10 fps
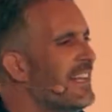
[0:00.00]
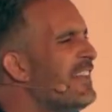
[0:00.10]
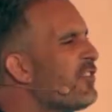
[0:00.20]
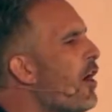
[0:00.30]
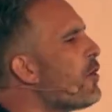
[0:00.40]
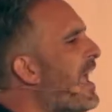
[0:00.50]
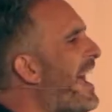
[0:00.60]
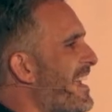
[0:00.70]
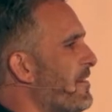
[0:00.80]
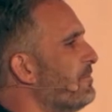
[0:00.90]
Is it
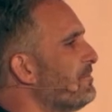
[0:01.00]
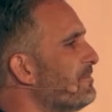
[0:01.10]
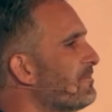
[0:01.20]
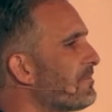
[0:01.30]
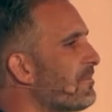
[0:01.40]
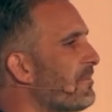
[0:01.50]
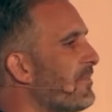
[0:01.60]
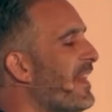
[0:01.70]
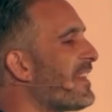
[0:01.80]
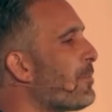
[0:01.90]
okay
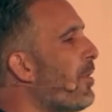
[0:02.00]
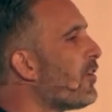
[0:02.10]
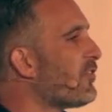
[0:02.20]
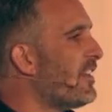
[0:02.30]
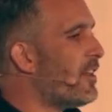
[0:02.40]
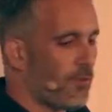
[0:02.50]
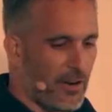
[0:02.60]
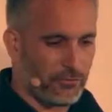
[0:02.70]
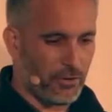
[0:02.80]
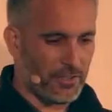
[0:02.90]
that the person in the
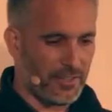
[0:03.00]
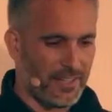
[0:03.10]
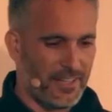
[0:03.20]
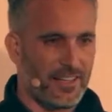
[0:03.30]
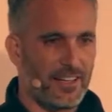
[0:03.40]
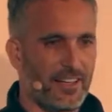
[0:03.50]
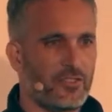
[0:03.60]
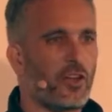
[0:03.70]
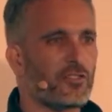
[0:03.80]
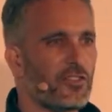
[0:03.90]
restaurant
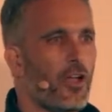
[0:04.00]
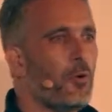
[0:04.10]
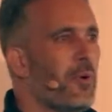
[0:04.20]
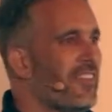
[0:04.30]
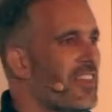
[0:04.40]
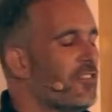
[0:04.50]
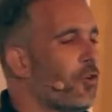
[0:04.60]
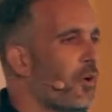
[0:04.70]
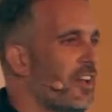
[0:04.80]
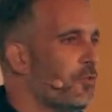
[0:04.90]
doesn't know whether they're
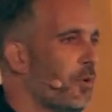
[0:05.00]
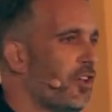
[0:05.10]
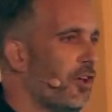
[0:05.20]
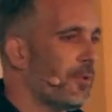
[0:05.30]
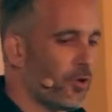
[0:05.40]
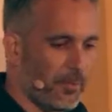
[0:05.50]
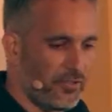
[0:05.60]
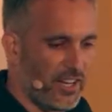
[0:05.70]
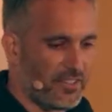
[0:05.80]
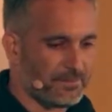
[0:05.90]
talking to a human or
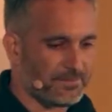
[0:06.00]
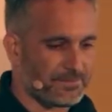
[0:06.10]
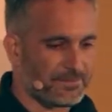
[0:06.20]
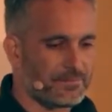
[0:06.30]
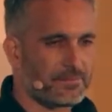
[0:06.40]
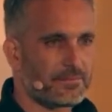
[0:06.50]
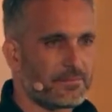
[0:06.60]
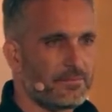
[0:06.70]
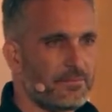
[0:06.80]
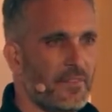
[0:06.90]
machine?
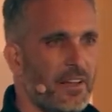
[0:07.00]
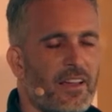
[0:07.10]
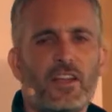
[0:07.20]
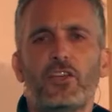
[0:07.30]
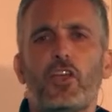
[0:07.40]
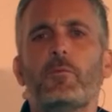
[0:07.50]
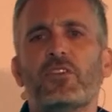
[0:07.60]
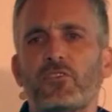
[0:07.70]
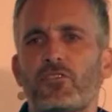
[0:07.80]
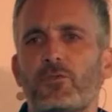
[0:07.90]

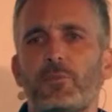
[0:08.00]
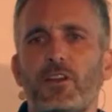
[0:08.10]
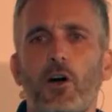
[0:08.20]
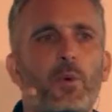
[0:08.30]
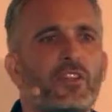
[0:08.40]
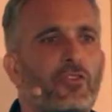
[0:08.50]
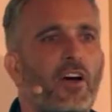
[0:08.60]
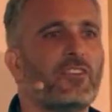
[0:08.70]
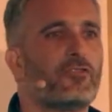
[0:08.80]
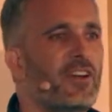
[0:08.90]
Humans, you know, we
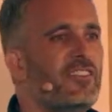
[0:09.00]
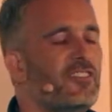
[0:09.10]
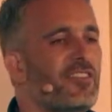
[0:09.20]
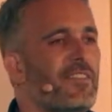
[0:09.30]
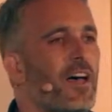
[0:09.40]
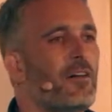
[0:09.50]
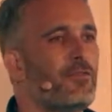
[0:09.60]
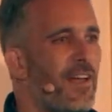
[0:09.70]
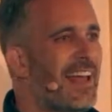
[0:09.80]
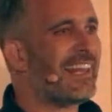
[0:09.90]
try and treat each other
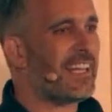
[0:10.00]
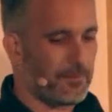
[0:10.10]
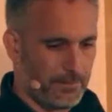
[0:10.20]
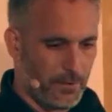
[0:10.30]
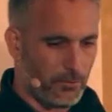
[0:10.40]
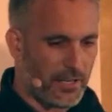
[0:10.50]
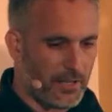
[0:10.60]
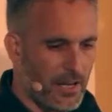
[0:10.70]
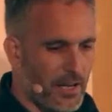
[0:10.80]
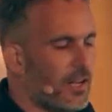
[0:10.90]
fairly, right?
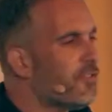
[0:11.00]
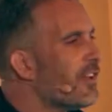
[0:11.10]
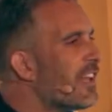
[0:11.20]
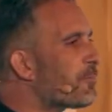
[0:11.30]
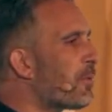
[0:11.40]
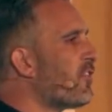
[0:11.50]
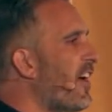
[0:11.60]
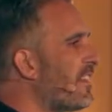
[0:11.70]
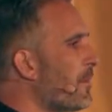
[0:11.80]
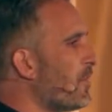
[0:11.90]
So let's
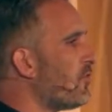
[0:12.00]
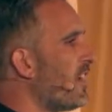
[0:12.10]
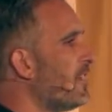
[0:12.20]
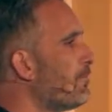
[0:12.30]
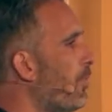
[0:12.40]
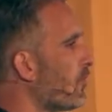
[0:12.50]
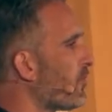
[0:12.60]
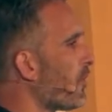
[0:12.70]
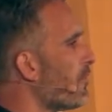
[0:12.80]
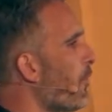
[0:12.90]
pretend the machine
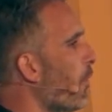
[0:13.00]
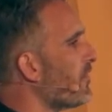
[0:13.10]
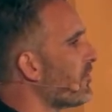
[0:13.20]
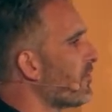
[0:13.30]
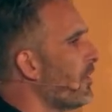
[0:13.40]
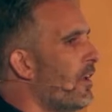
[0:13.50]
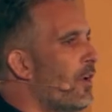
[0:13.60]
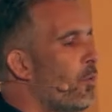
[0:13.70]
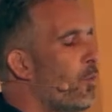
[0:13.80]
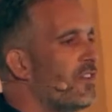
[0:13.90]
puts on a voice
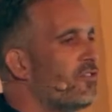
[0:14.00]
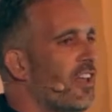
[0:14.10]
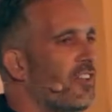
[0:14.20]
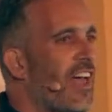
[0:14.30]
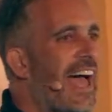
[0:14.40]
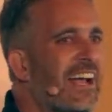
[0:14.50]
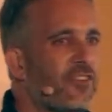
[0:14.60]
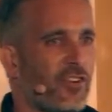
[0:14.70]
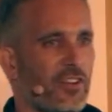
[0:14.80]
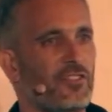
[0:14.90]
which is
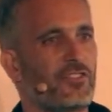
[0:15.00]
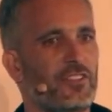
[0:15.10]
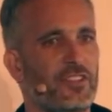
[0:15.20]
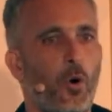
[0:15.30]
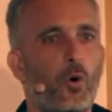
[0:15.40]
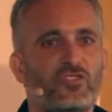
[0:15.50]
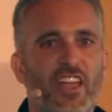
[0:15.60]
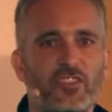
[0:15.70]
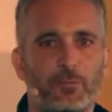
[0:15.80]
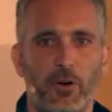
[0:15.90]
anxious or
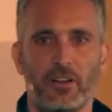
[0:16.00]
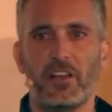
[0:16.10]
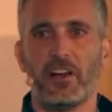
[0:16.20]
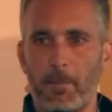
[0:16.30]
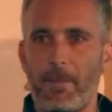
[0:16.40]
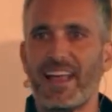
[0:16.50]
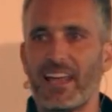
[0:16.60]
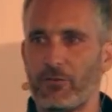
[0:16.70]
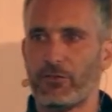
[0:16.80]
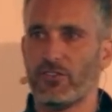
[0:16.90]
desperate, kind of
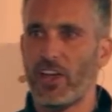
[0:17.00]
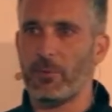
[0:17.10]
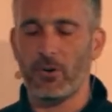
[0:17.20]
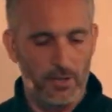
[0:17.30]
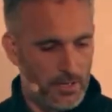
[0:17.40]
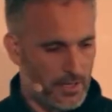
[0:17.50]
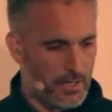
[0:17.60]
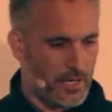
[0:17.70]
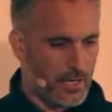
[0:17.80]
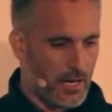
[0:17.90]
begging for a table,
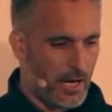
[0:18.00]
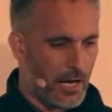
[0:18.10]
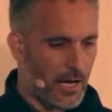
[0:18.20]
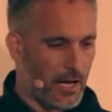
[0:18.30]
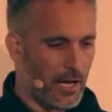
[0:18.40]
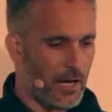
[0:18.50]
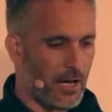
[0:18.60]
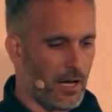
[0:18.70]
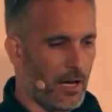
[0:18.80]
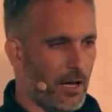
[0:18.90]

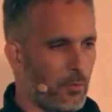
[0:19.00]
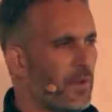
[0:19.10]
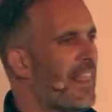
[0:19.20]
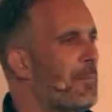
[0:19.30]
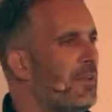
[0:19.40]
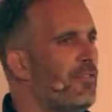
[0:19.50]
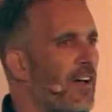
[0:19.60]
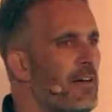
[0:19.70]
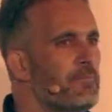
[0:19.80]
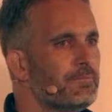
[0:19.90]
uh, would that be
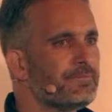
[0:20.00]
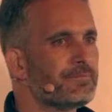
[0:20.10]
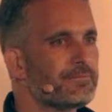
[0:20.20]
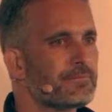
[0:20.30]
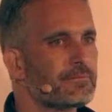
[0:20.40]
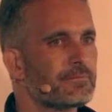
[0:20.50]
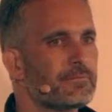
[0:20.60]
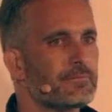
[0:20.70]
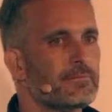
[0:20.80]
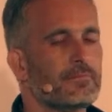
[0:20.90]
fair?
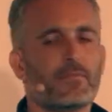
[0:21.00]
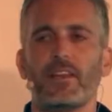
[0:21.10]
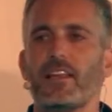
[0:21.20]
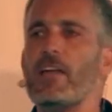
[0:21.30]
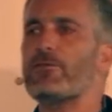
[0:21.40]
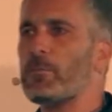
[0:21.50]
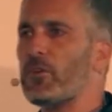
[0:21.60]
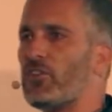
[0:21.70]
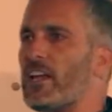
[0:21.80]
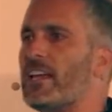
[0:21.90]
If the
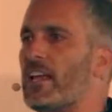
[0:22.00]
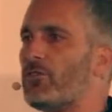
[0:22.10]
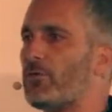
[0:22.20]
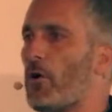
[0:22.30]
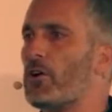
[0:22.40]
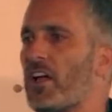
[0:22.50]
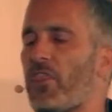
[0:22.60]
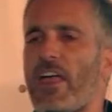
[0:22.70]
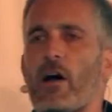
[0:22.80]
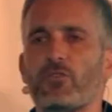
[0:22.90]
machine is phoning a
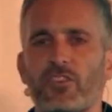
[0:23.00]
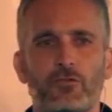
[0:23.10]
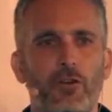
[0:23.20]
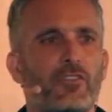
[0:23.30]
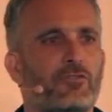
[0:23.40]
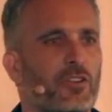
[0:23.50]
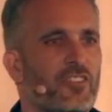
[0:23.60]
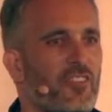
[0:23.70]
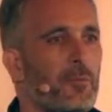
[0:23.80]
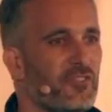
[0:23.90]
thousand
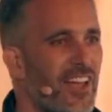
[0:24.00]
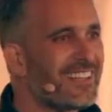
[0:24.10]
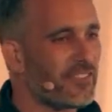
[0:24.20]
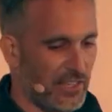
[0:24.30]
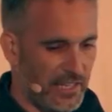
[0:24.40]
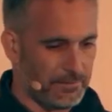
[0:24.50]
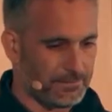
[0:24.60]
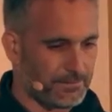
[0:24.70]
restaurants simultaneously,